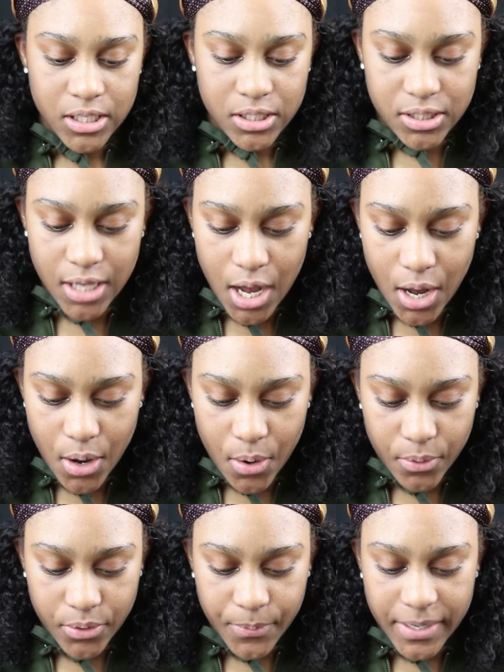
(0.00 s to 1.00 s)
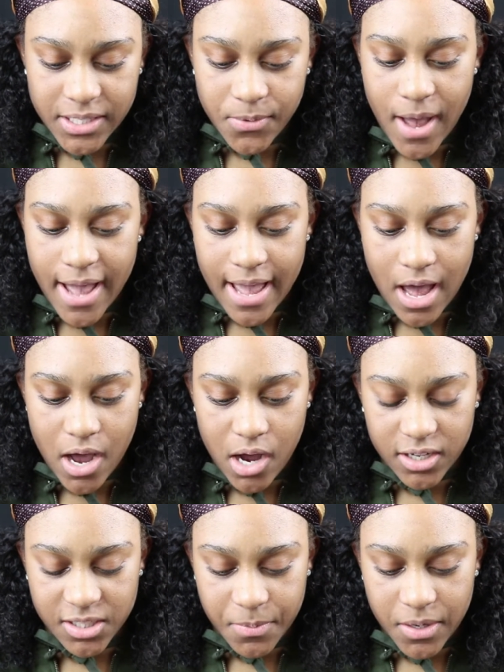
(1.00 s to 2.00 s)
So the reason why I got
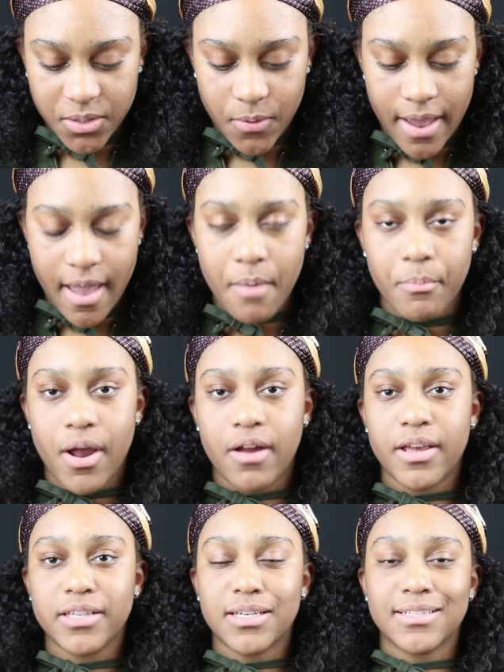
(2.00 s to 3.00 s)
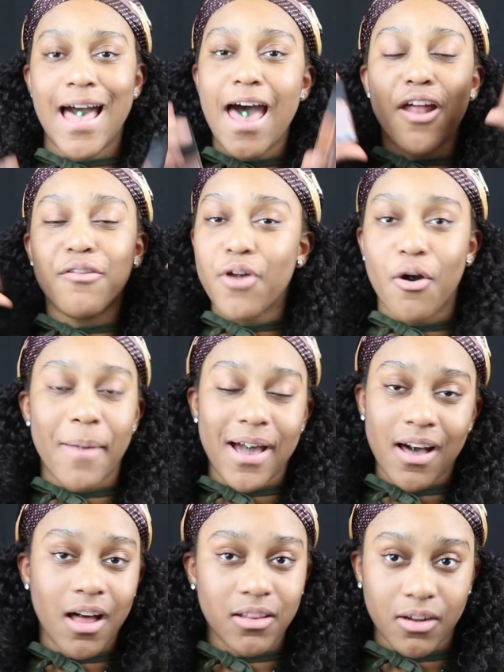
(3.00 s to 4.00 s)
Espresso and Brownie is because I don't know
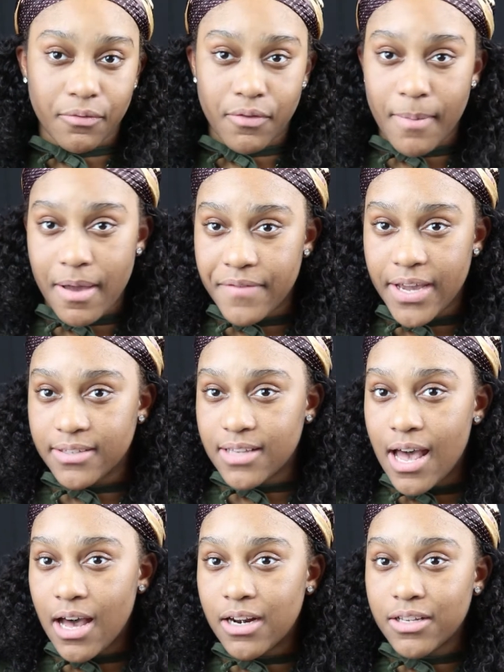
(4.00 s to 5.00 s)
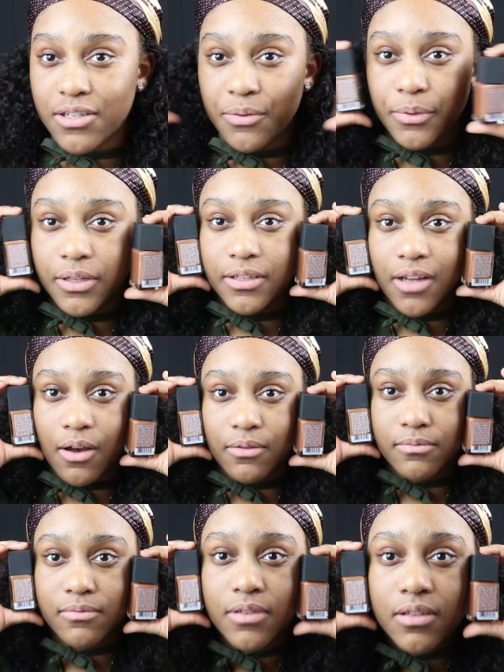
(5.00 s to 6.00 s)
my color for my face. I honestly really
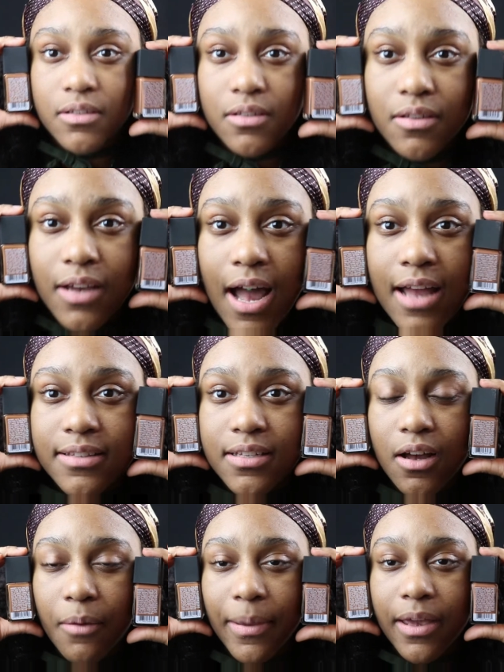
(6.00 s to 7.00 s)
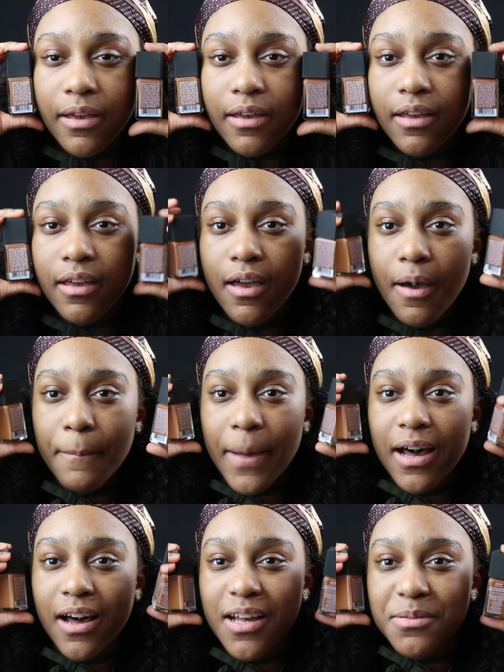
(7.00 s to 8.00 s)
don't. You guys tell me.
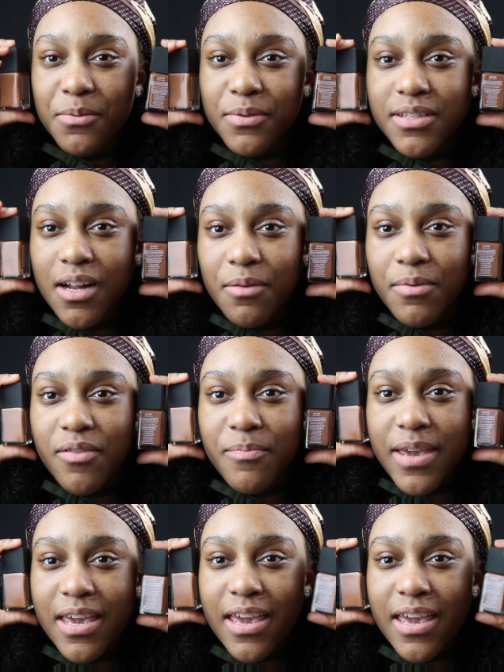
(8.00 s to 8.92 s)
My husband was there with me.